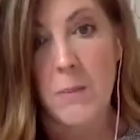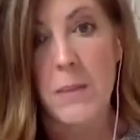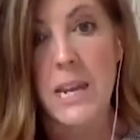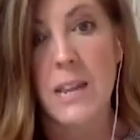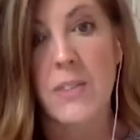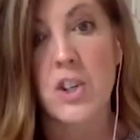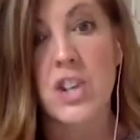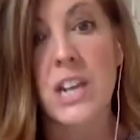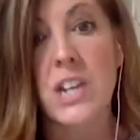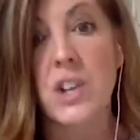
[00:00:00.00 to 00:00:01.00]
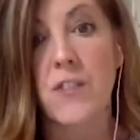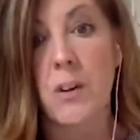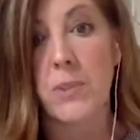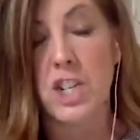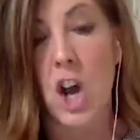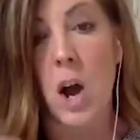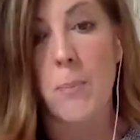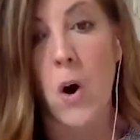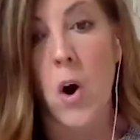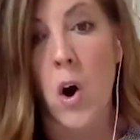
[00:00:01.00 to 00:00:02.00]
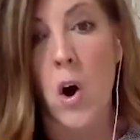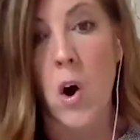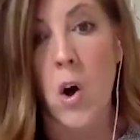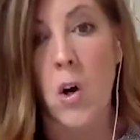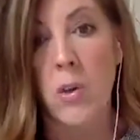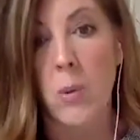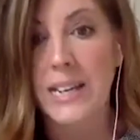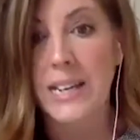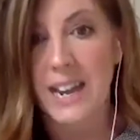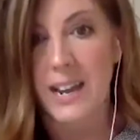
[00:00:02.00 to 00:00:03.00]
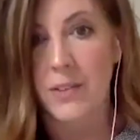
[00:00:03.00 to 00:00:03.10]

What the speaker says: meaning they're changing from the top all the way down.